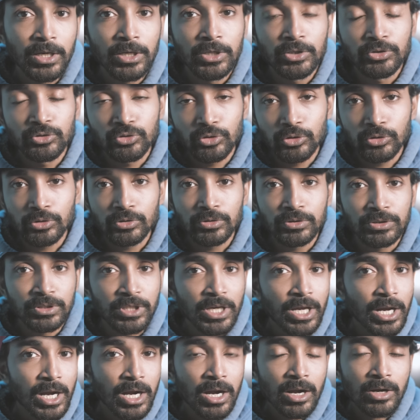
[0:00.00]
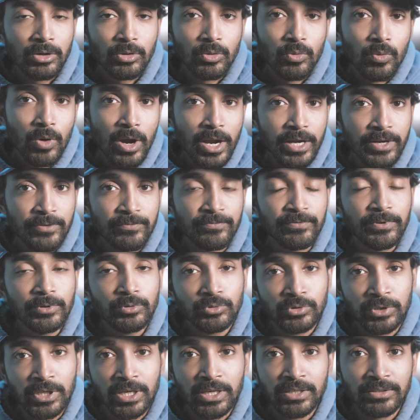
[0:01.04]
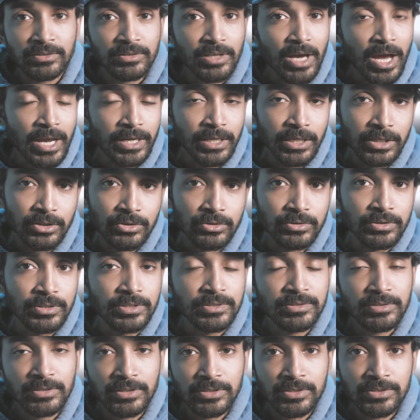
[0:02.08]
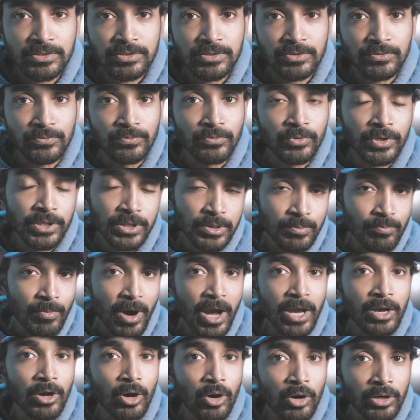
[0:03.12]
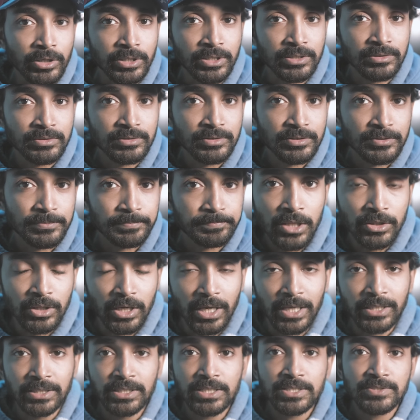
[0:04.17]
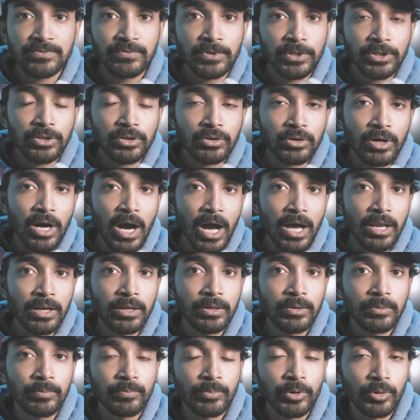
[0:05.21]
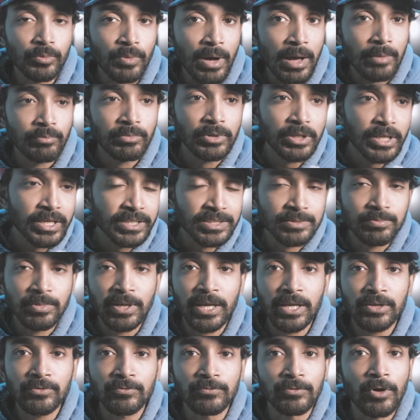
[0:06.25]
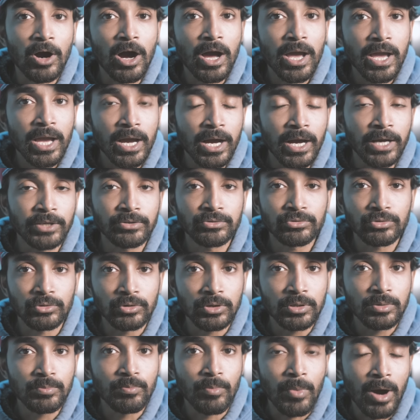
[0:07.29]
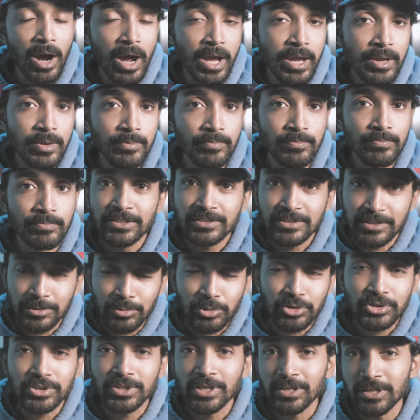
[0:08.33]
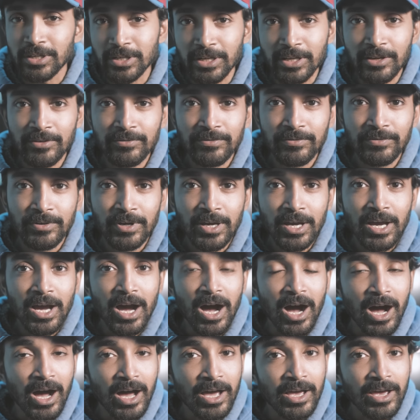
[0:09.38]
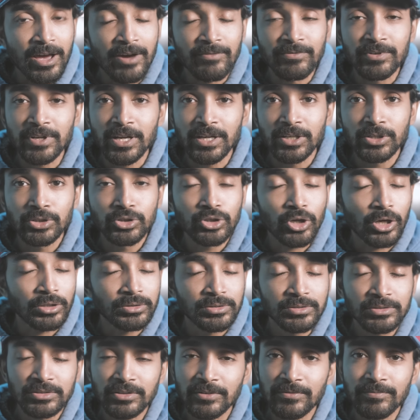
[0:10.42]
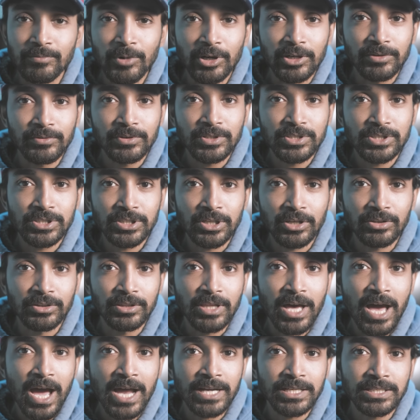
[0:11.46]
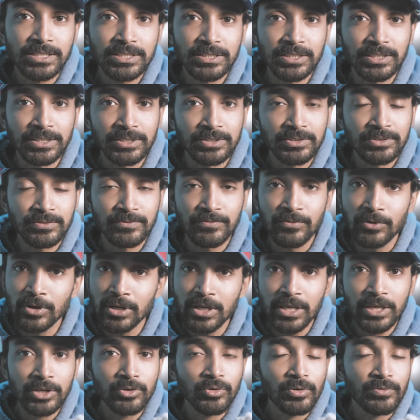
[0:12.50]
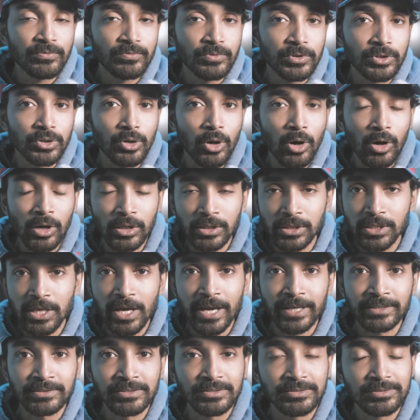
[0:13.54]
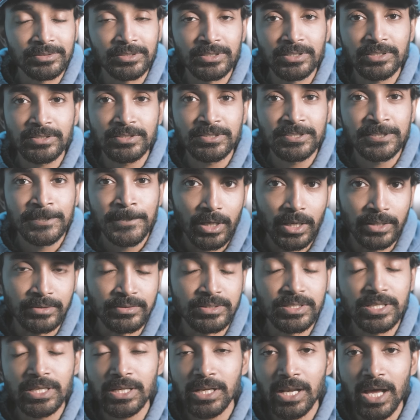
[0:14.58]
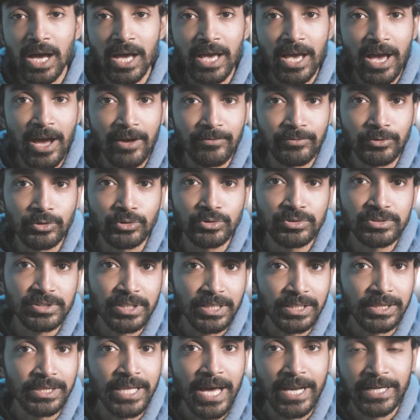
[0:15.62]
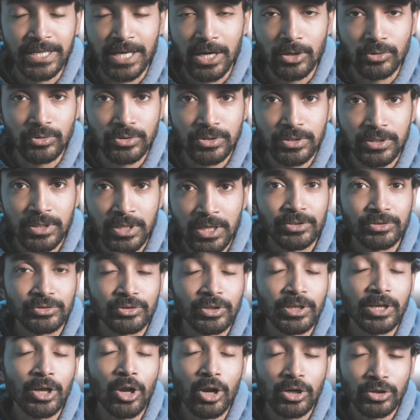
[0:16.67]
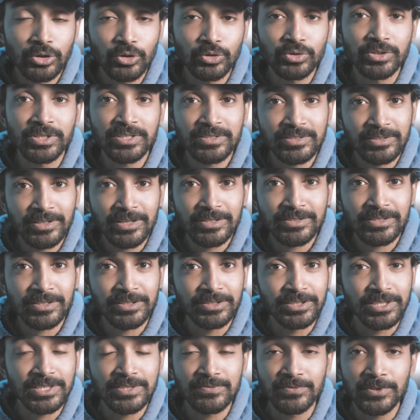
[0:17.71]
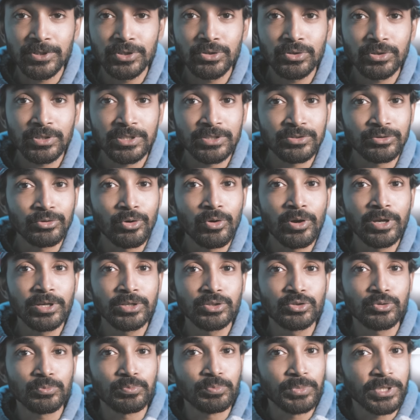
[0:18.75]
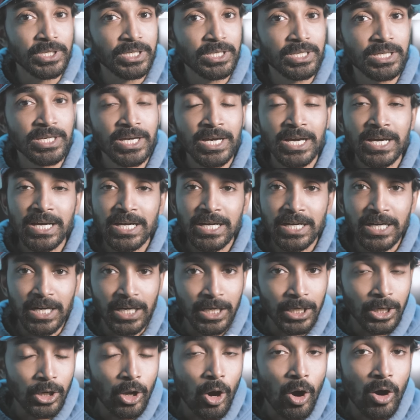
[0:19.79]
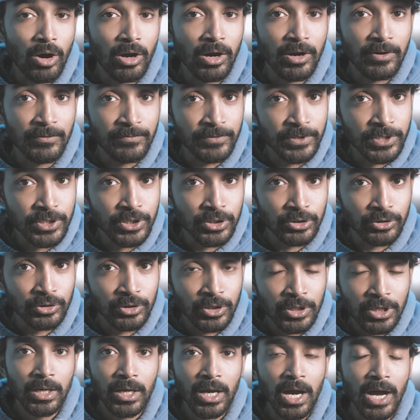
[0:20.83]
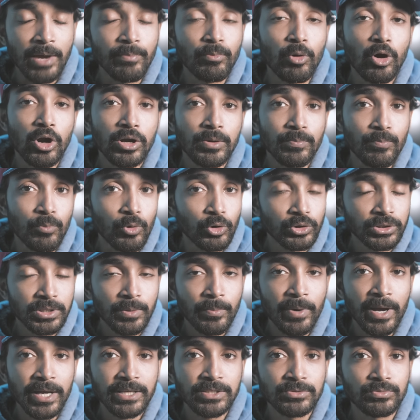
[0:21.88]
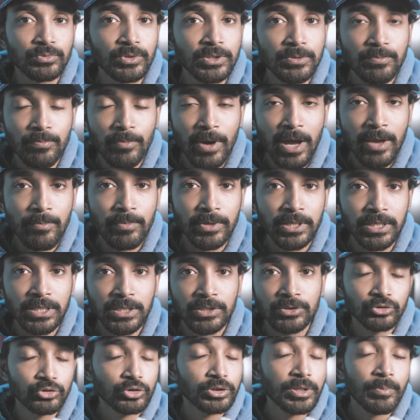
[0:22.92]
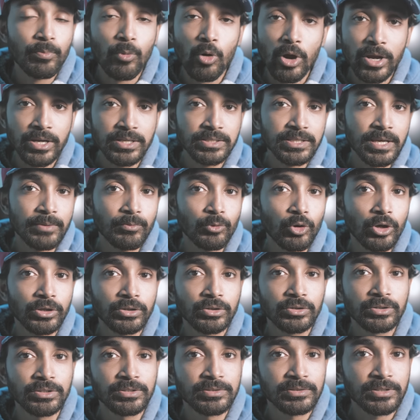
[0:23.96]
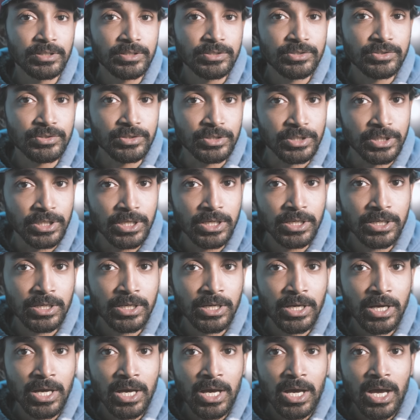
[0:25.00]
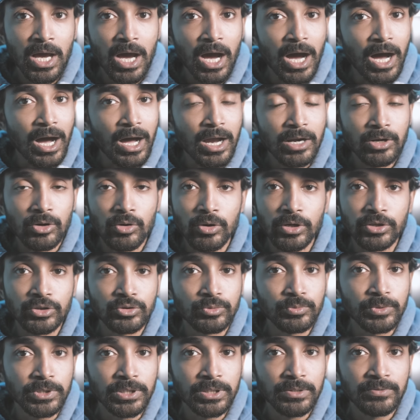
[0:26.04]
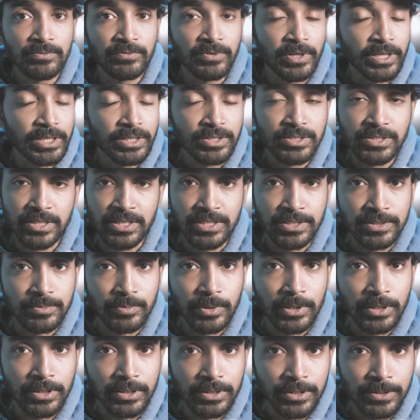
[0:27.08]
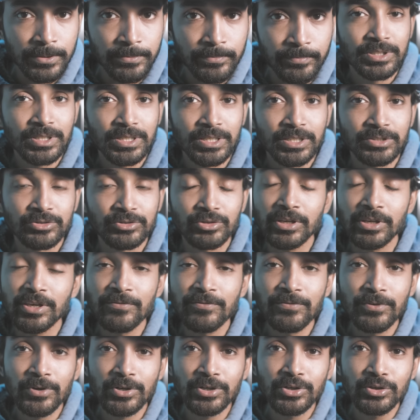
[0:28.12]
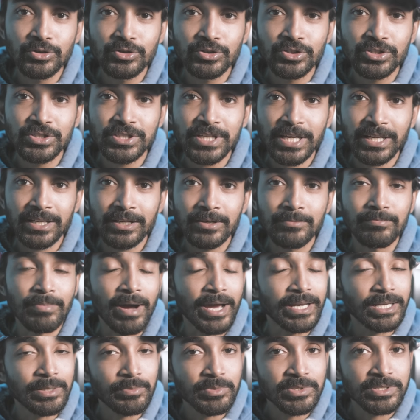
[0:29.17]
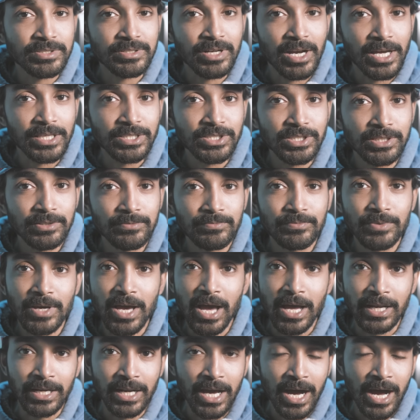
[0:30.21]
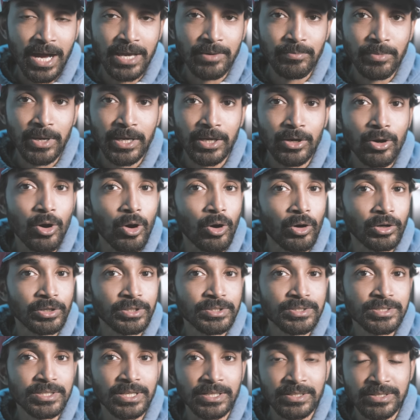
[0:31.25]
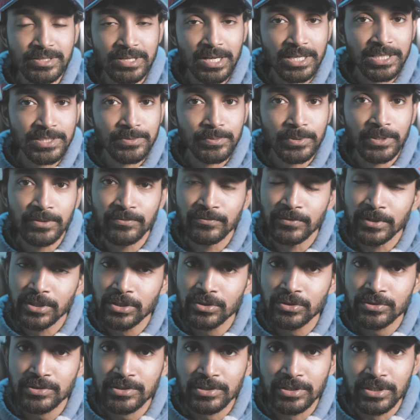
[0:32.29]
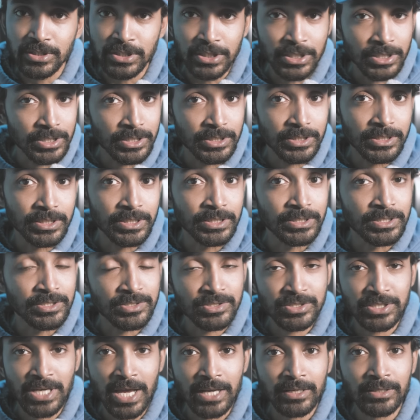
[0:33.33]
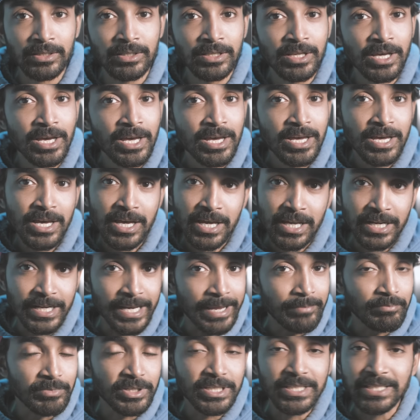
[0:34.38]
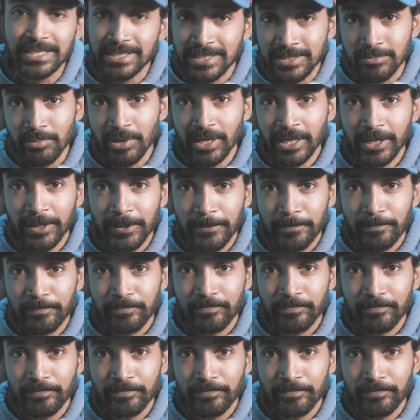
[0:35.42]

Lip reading: So there are quite a few things I need to discuss with my audience. In this video I'll probably explain why I sold my CB300F. I have done tons of modification on that. It's fully equipped with all the accessories and still I have to sell that out. So a lot to discuss in this video is going to be a longer video. I bought both the bikes with my money. So the points I'm going to discuss here are going to be very transparent. So if you're new to the channel, my name is Rajiv and I make honest and transparent videos here in this channel named EasyMake.